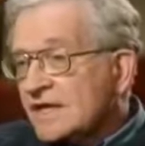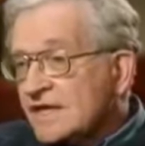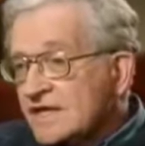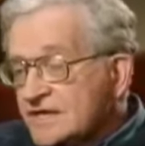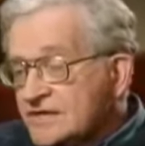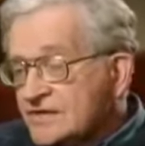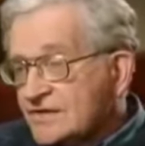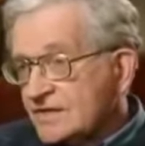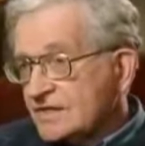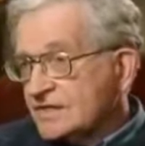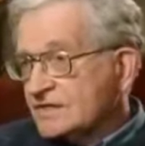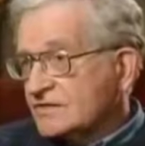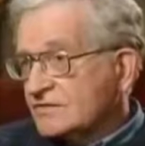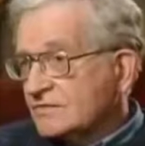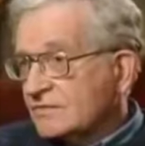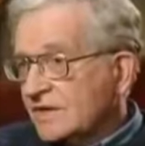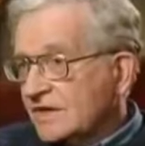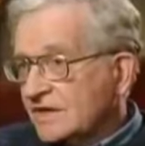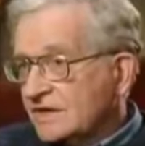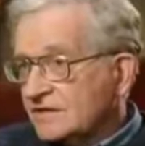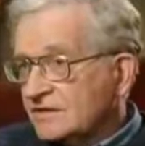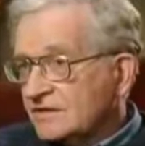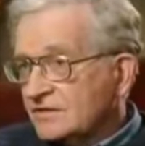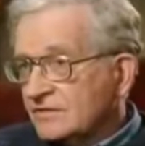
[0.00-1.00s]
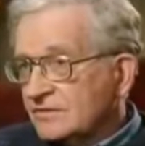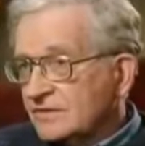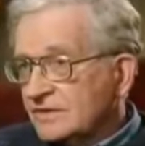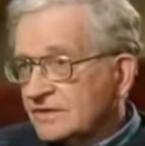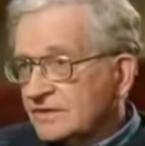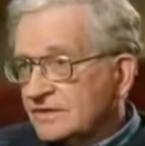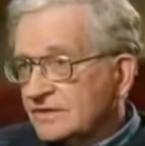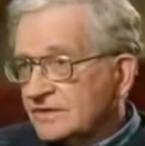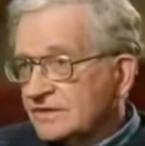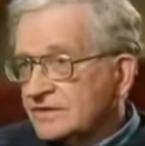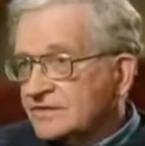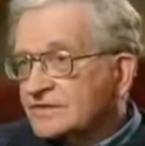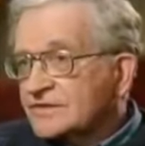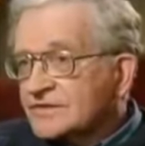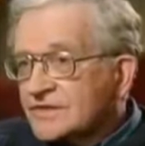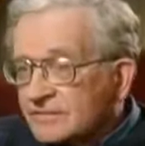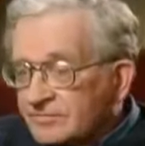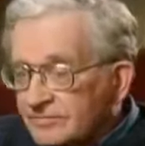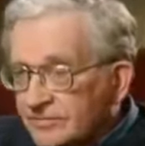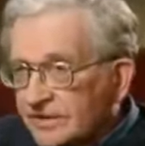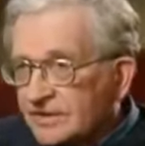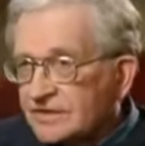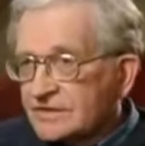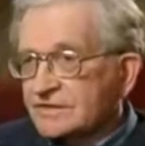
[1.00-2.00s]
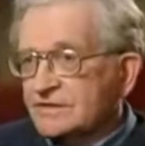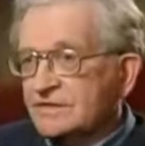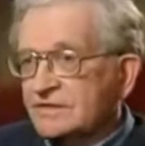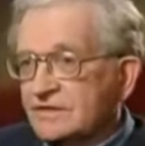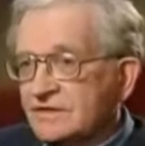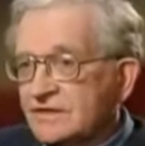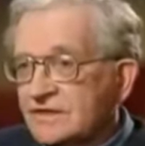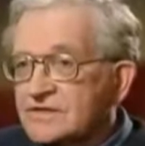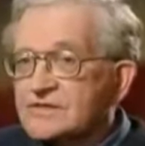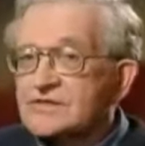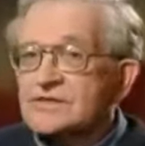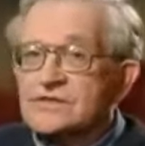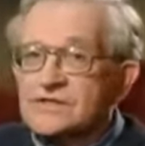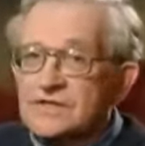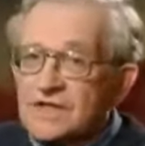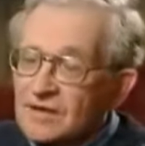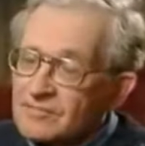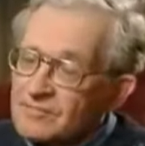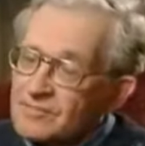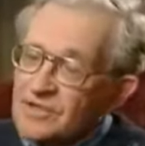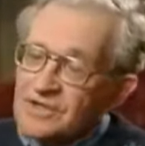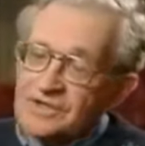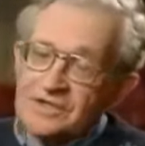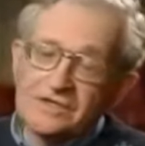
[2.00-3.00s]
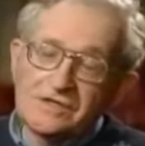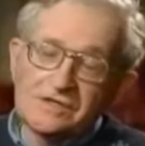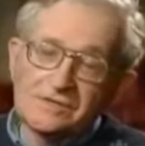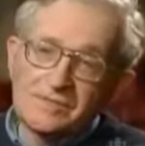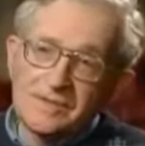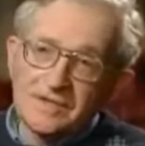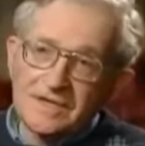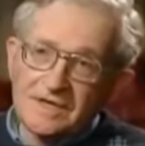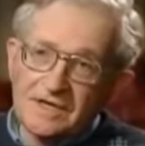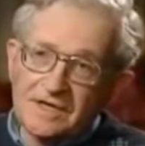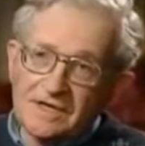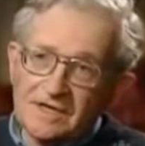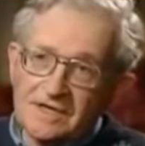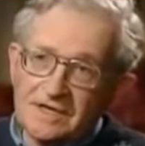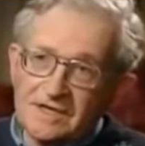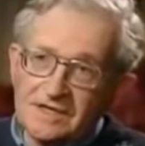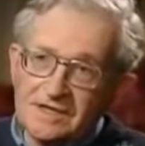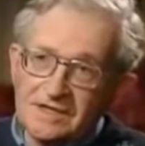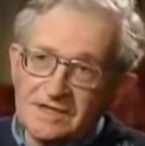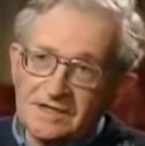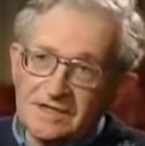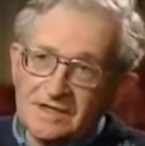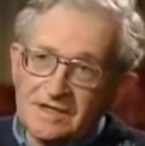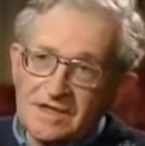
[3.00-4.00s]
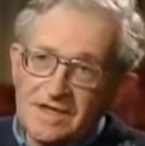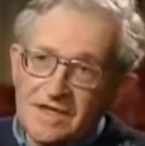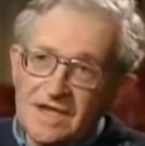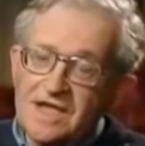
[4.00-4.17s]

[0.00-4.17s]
The easiest way to do it, simplest, is to stop participating in it.